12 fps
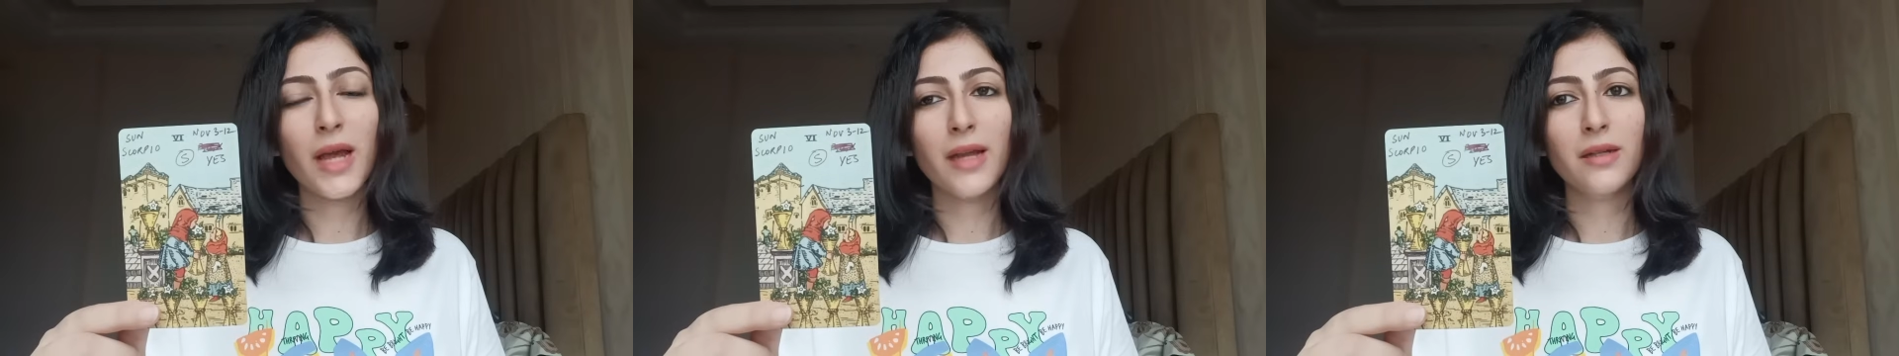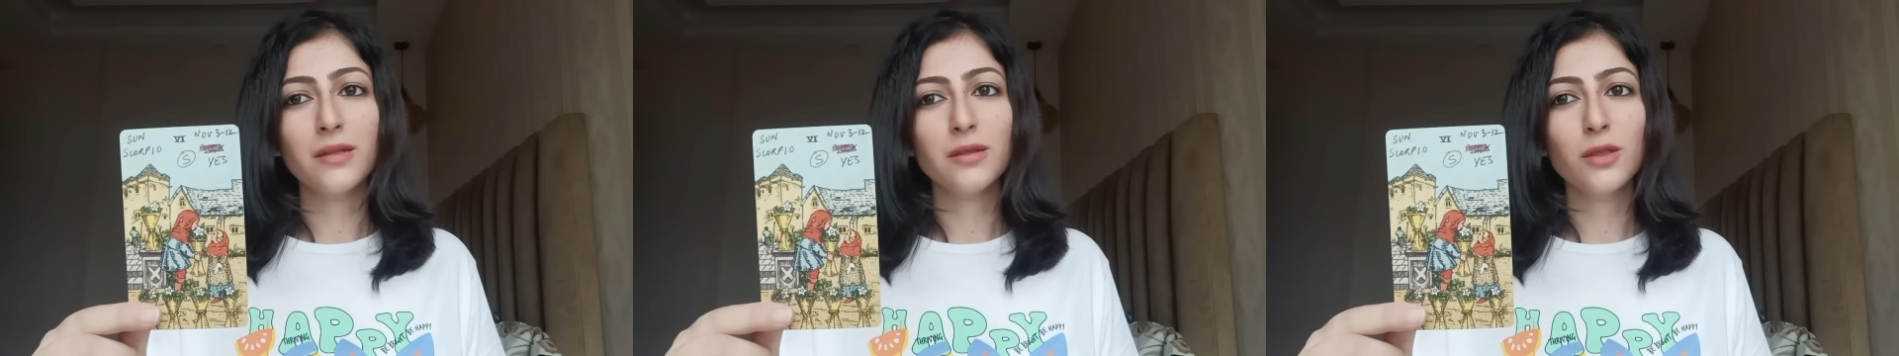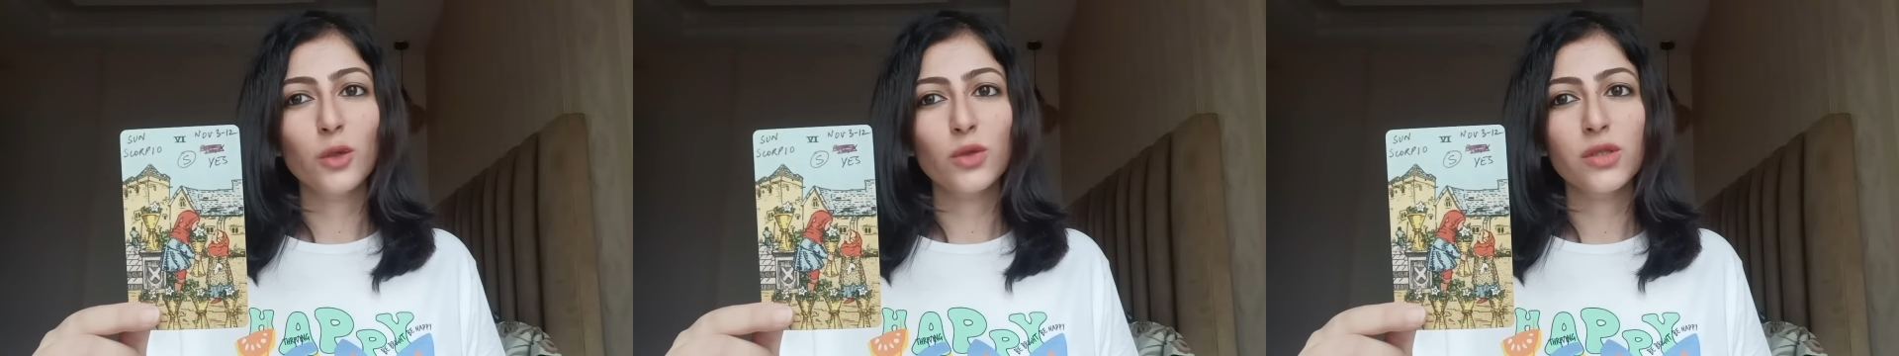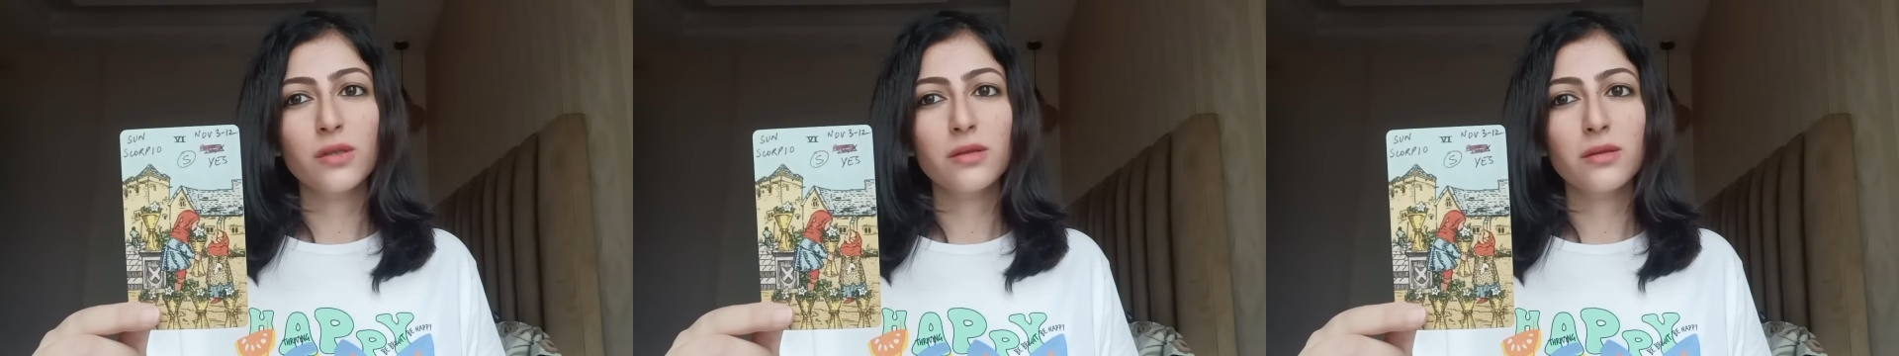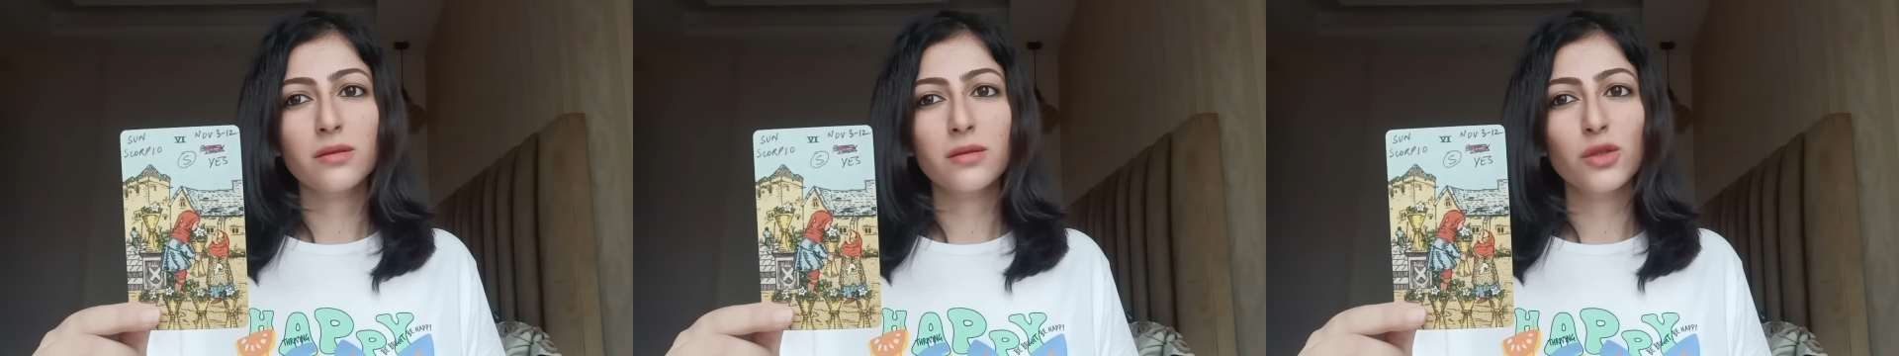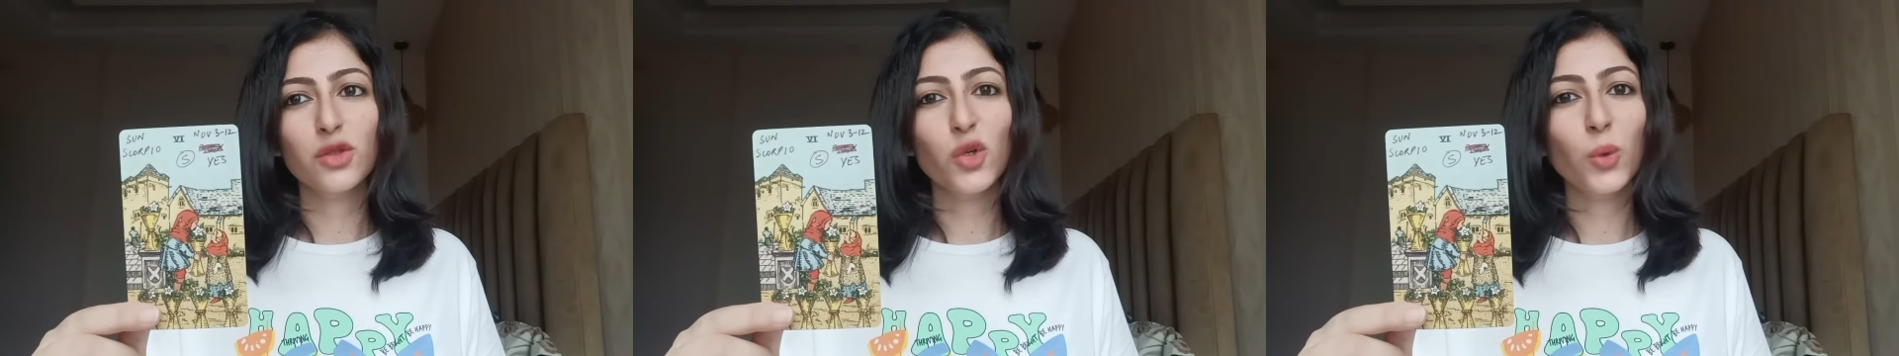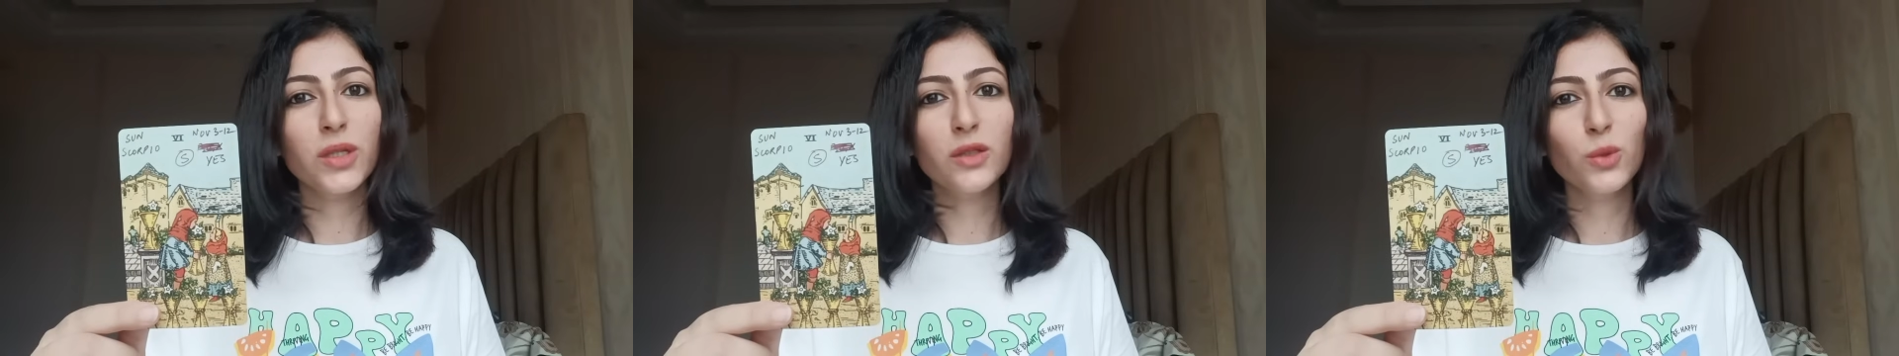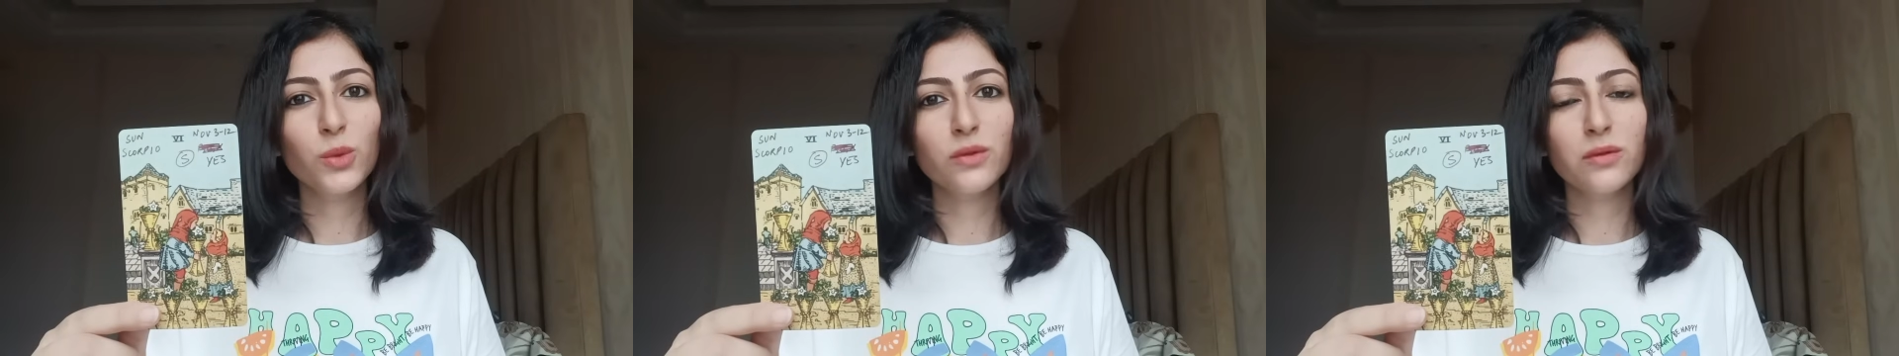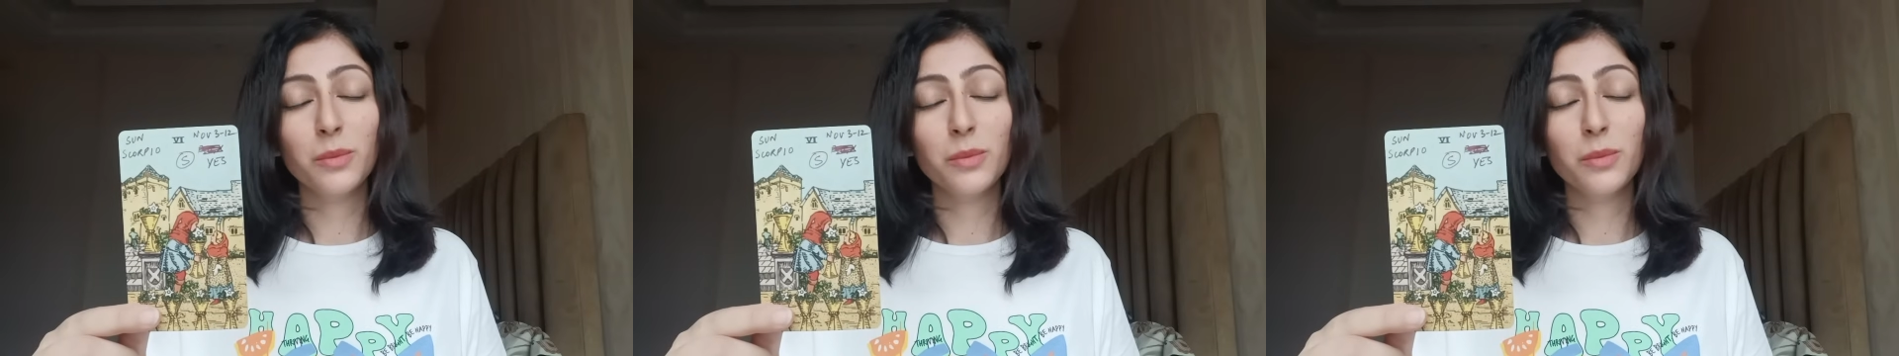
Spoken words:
and, you know, just scrolling through